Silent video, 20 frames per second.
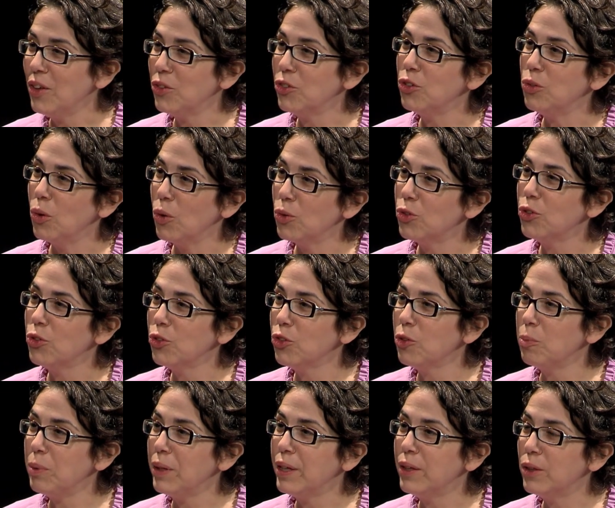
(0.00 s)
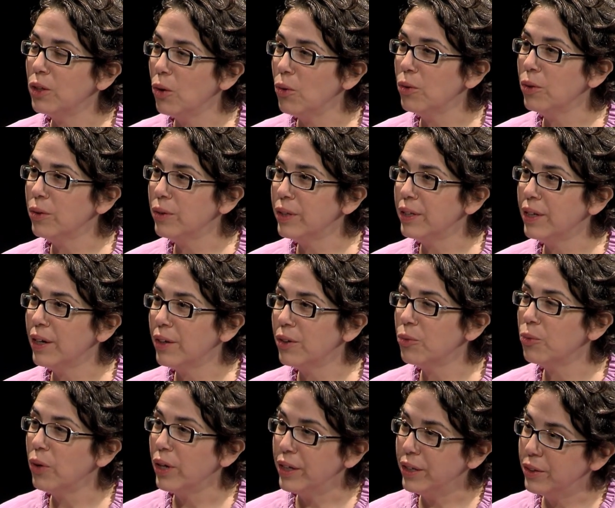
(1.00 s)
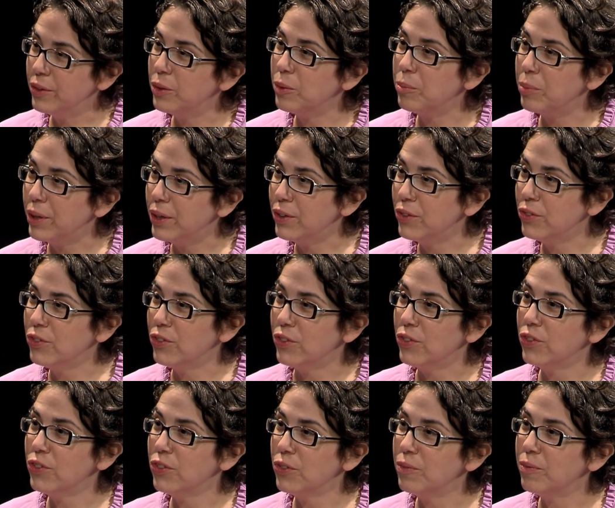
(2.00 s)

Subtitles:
us, you also speak locally on a regular basis.